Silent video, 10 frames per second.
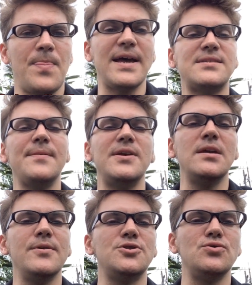That type of
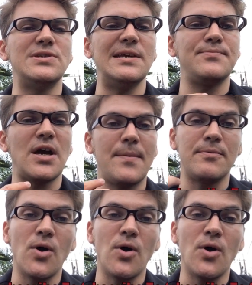image you keep kind of